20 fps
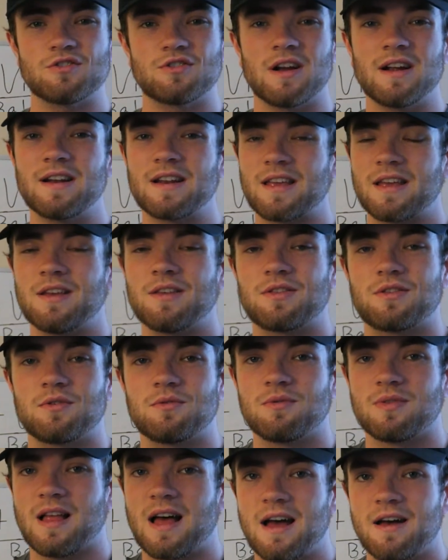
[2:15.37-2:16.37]
trying to get
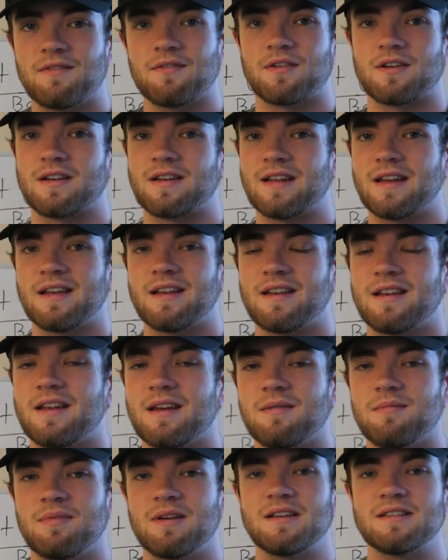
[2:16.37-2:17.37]
through life on a
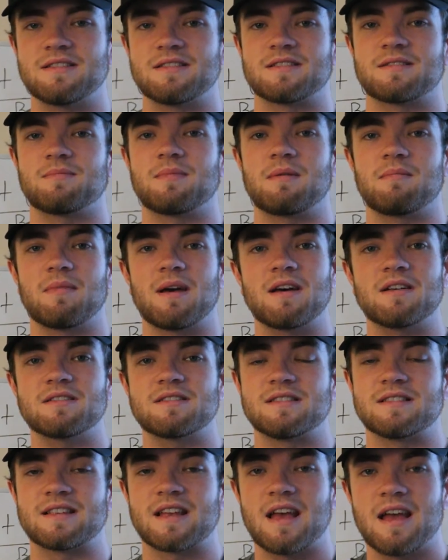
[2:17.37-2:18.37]
day-to-day basis. I mean,
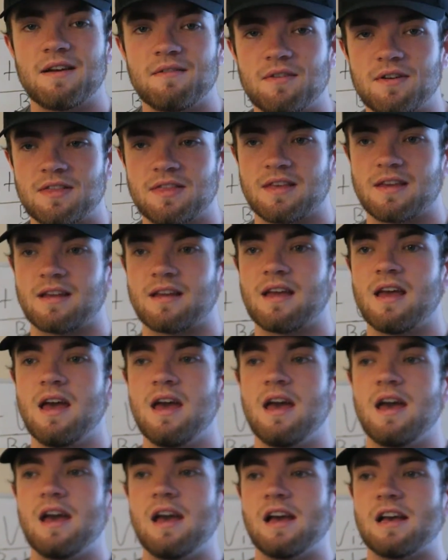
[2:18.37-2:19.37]
balance is everything,
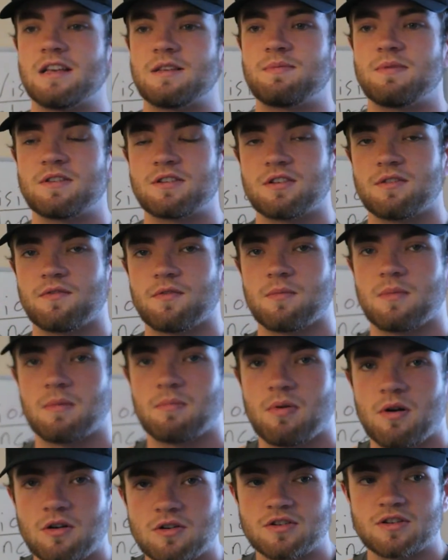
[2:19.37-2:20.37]
especially for
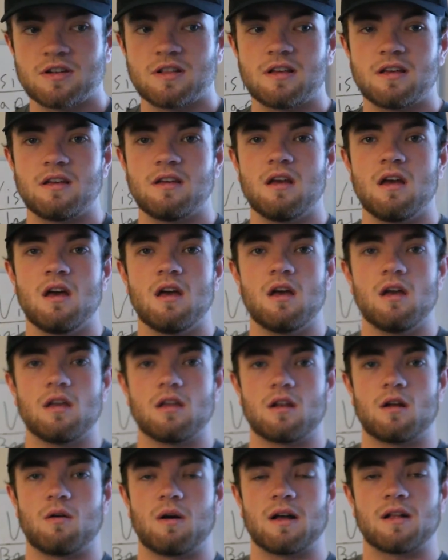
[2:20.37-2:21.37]
me personally.
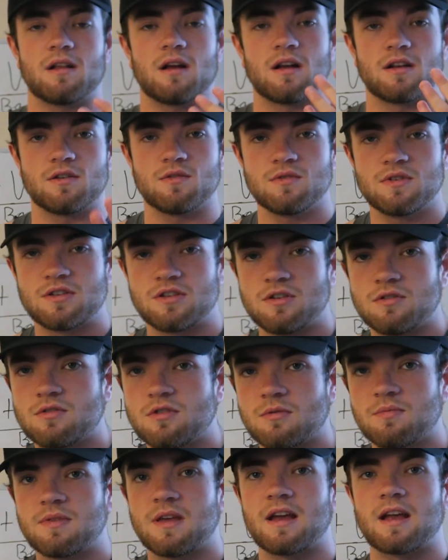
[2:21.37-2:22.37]
You know, I, I do this
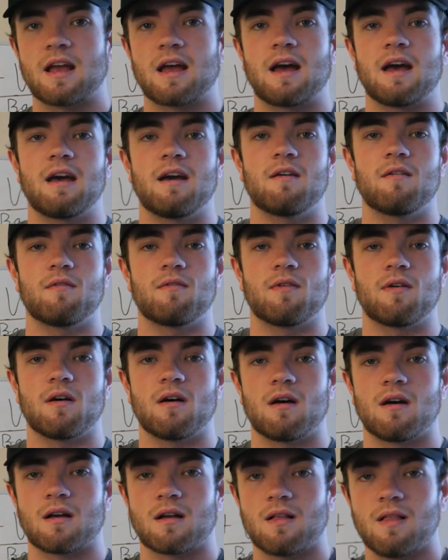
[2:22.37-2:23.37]
YouTube thing. I have
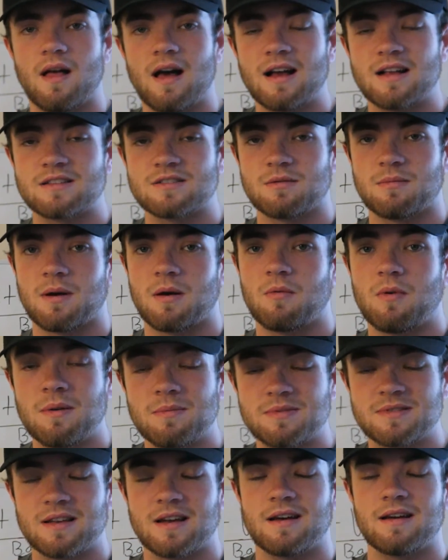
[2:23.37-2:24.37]
uh, clients on my
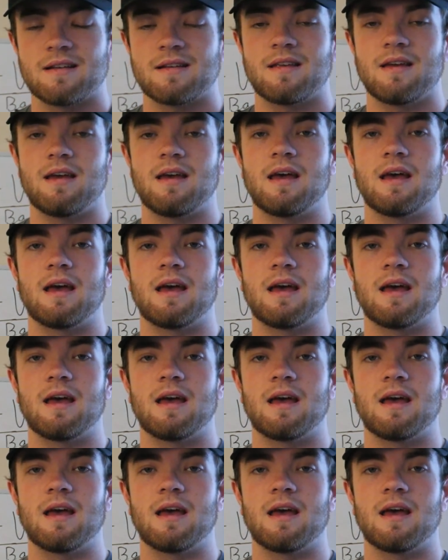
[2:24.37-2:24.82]
website.